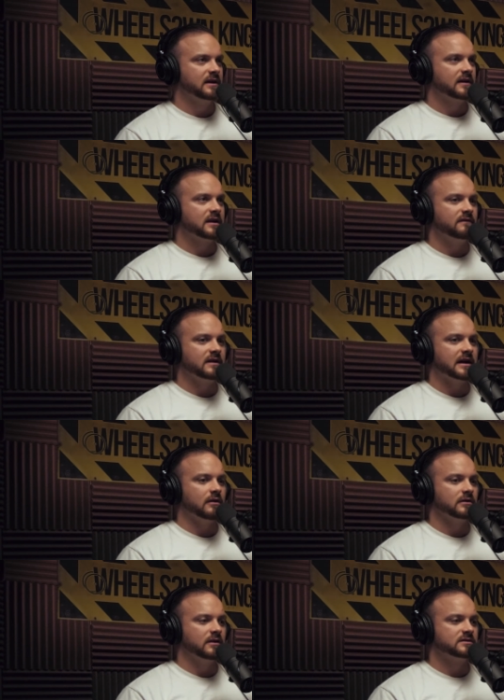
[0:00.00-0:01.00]
giving
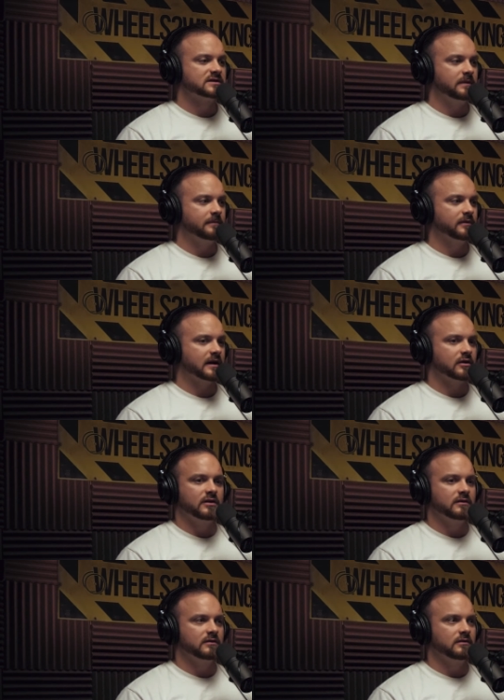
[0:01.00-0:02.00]
out loans to people that
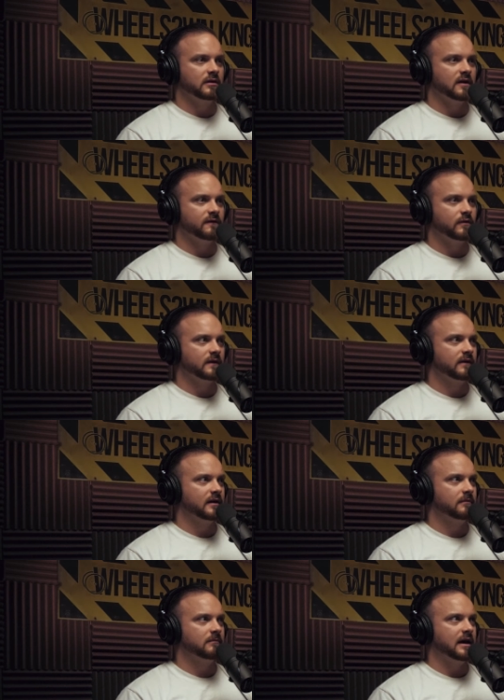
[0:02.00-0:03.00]
couldn't afford
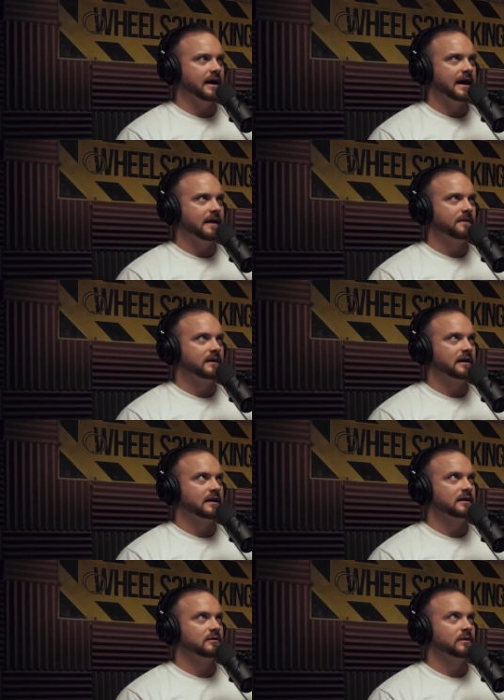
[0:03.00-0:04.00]
them. And
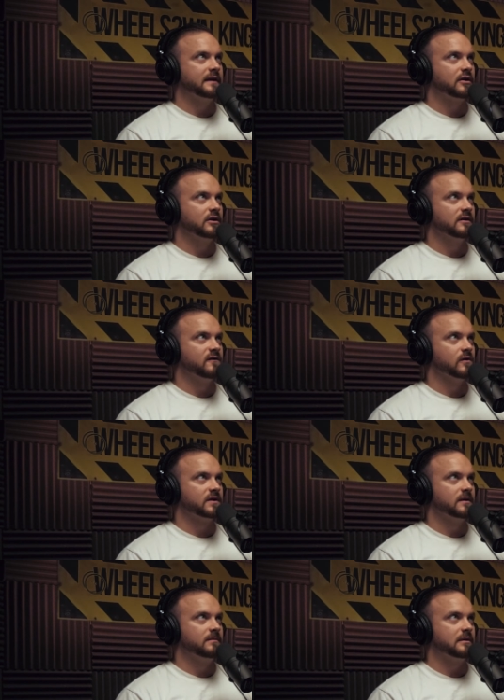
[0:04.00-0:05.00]
then when they couldn't afford
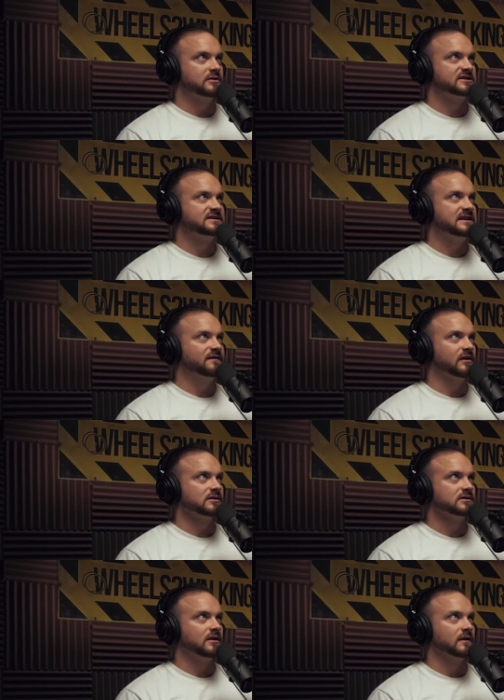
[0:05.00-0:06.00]
them, they would just
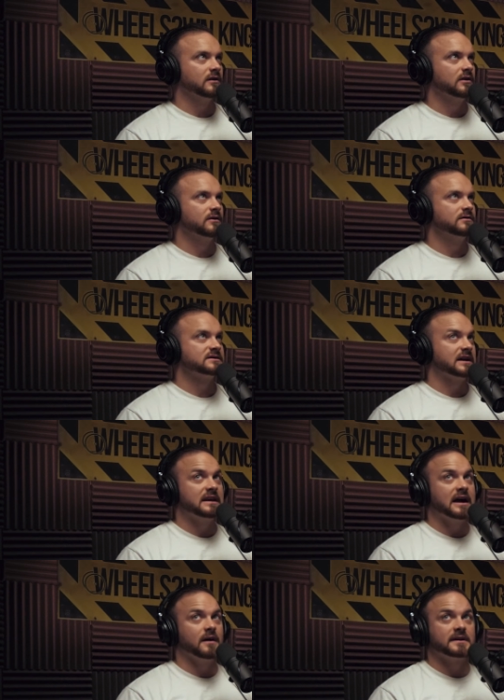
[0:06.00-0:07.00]
default on the loans. And
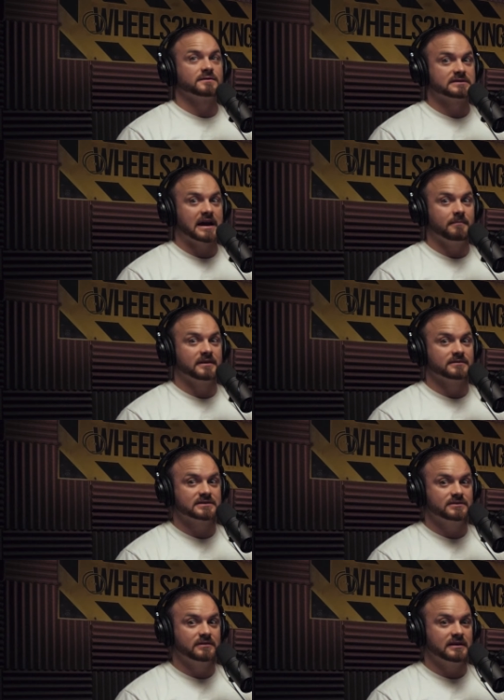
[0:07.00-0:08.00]
now that's what's happening with
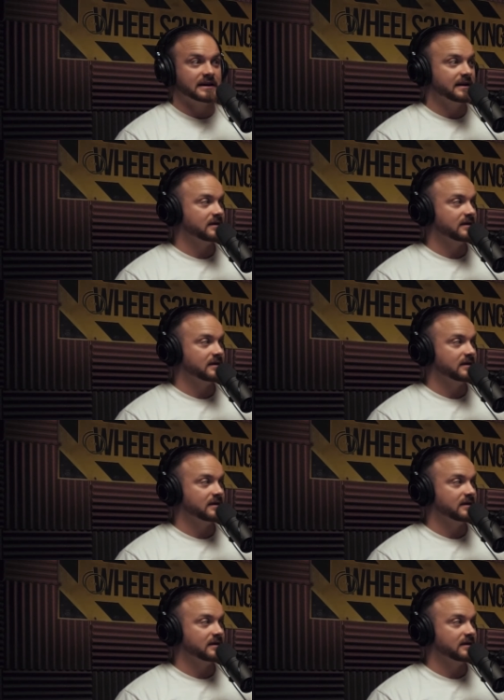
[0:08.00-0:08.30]
student debt.